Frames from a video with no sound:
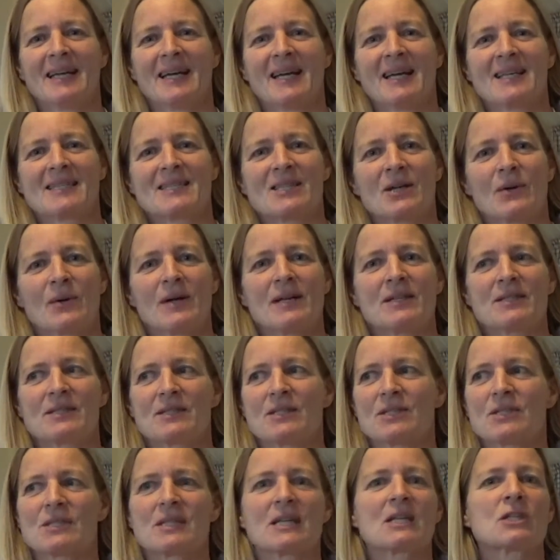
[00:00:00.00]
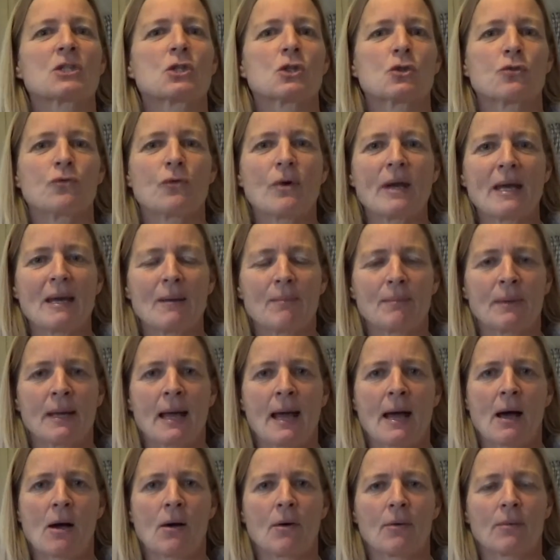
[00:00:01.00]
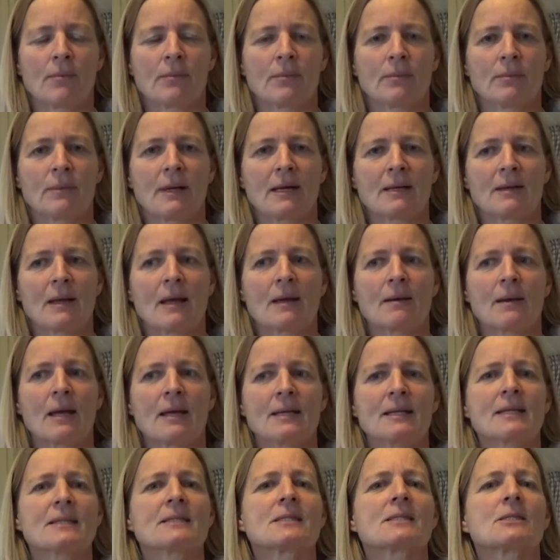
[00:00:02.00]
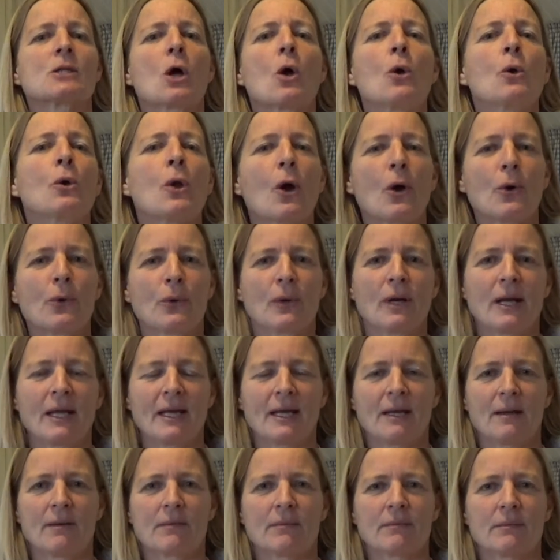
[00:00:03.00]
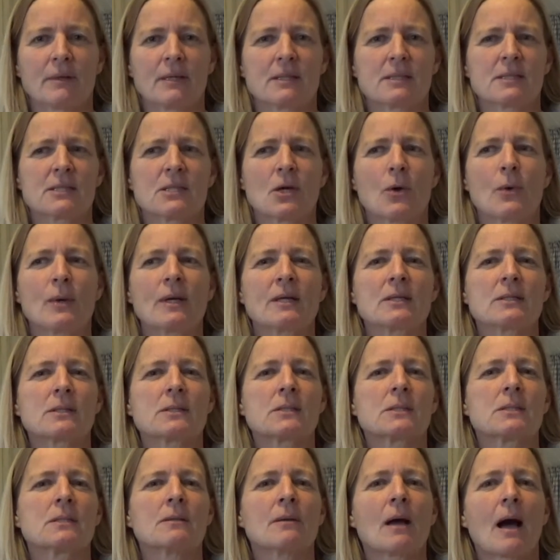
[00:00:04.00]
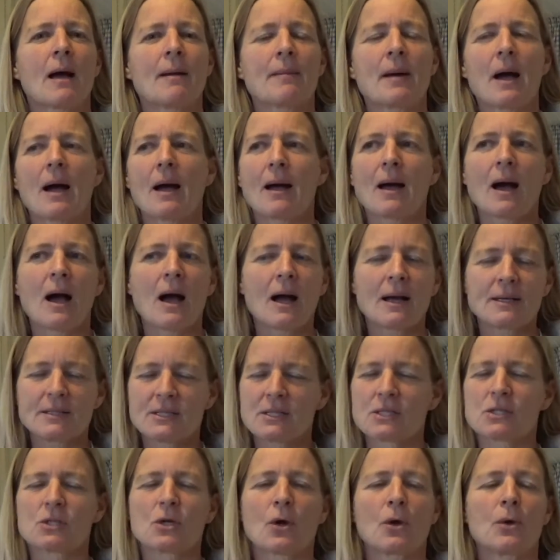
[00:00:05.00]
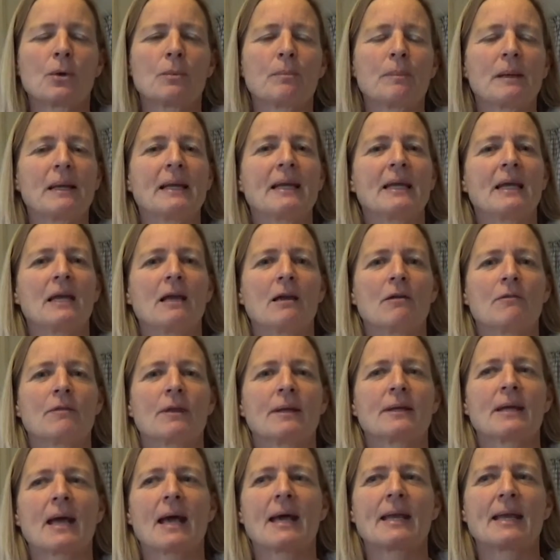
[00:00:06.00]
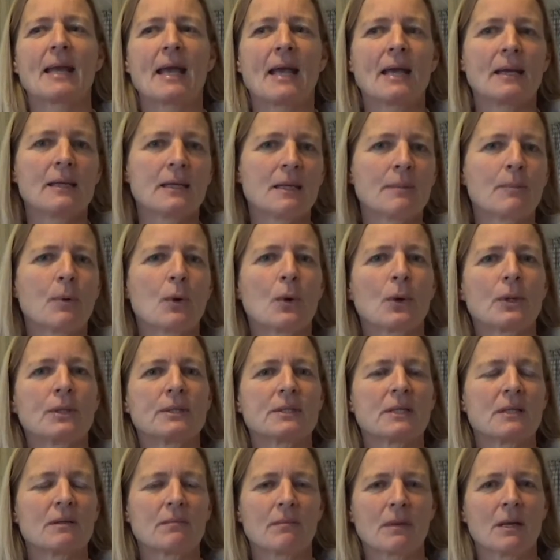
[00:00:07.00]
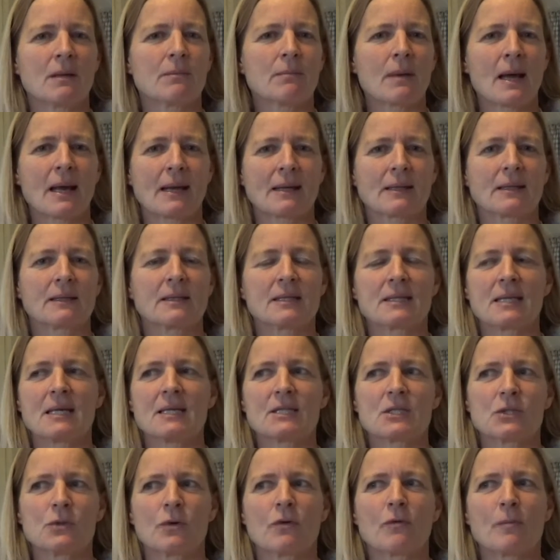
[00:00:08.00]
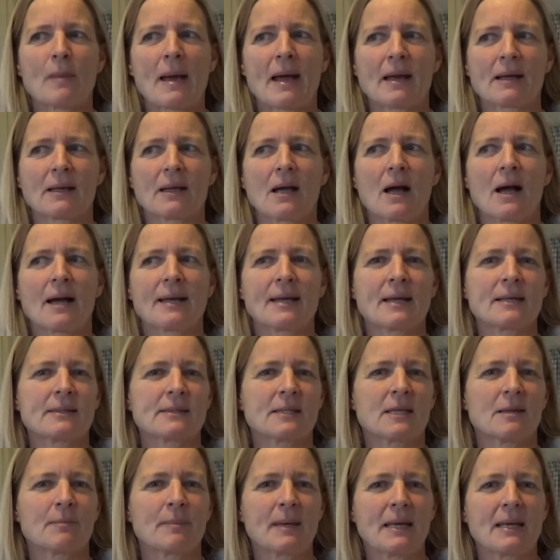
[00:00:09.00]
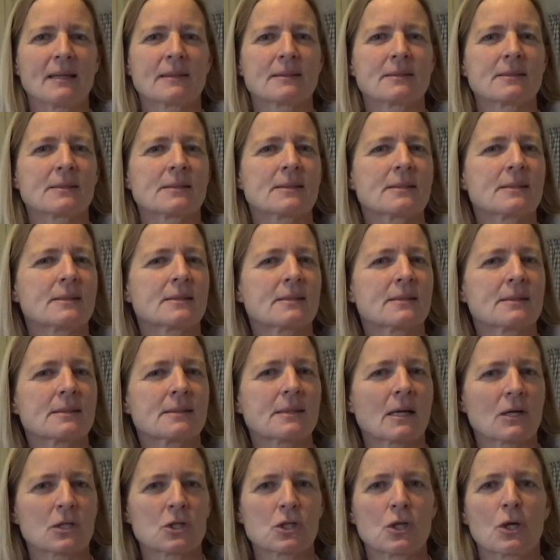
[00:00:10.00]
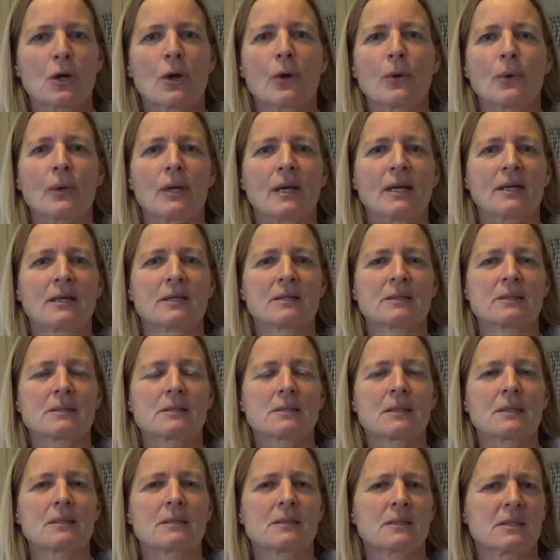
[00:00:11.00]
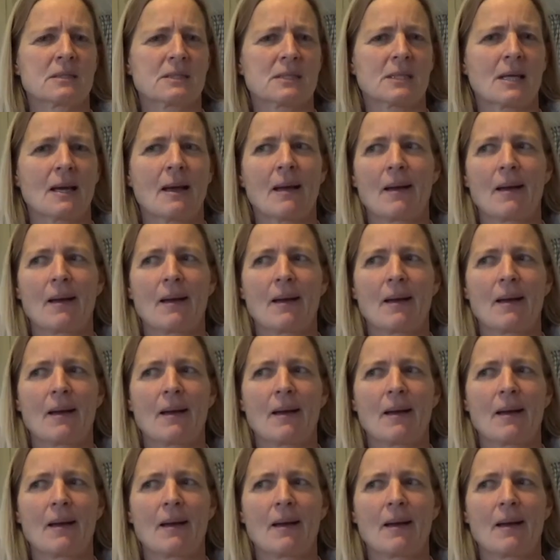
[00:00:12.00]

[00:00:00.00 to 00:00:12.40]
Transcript: So it's just extreme now, and it's so lonely. It's so, I just don't believe that at any point in the history of mankind has there been such loneliness. It's just